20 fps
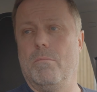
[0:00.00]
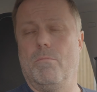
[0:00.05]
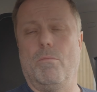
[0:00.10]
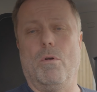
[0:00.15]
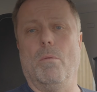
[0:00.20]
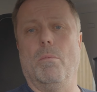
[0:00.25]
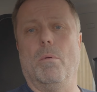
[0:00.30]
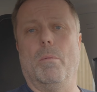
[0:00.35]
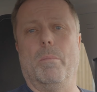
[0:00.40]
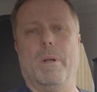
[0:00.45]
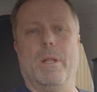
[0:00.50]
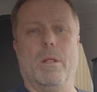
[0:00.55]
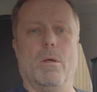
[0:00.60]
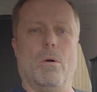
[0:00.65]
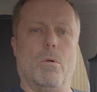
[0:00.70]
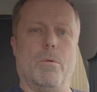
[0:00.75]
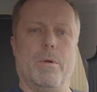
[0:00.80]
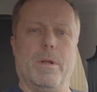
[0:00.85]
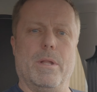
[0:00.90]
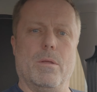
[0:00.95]
probably
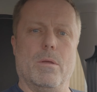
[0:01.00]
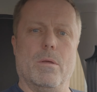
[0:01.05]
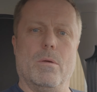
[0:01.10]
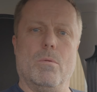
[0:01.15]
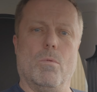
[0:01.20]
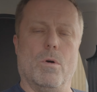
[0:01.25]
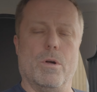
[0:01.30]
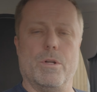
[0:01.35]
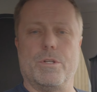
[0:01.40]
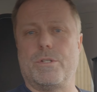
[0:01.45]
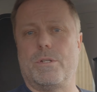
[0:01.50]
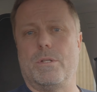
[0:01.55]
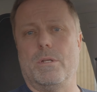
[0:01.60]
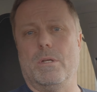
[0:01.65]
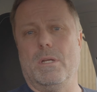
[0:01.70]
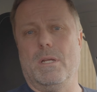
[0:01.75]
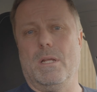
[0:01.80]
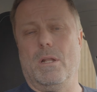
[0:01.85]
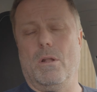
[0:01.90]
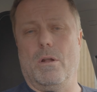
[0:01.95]
already watched
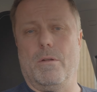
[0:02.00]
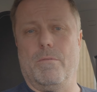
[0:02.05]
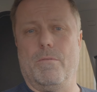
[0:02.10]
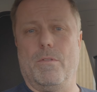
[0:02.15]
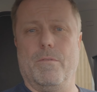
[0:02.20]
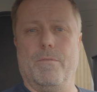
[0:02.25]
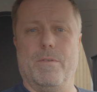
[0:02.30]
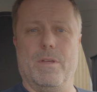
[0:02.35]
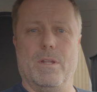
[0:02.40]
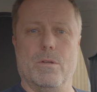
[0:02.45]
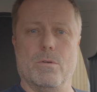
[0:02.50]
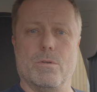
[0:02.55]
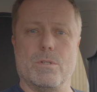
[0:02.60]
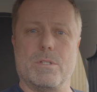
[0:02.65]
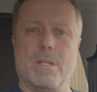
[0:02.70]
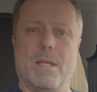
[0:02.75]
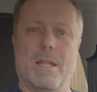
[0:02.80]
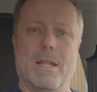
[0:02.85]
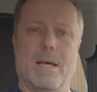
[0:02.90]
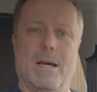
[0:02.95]
a lot of the videos
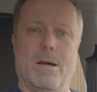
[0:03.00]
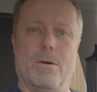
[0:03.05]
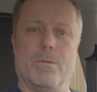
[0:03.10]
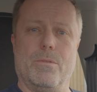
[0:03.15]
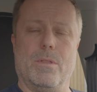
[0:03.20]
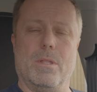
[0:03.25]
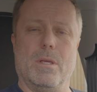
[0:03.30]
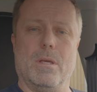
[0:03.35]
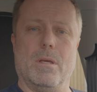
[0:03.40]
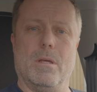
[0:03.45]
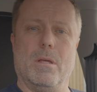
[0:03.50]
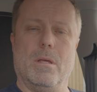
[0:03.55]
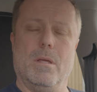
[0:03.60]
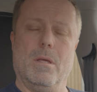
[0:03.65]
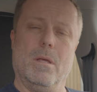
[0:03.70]
that are out there.